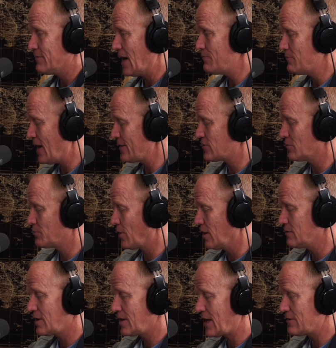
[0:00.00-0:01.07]
I'm not their
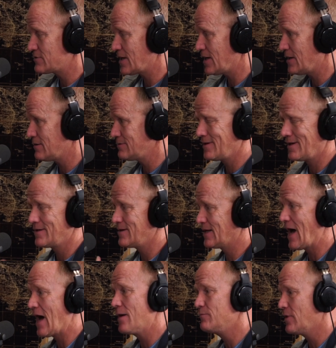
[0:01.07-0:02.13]
partner downtown, then
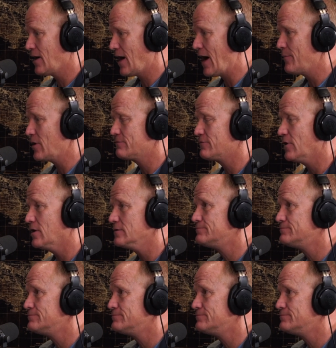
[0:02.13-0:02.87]
I'm at fault.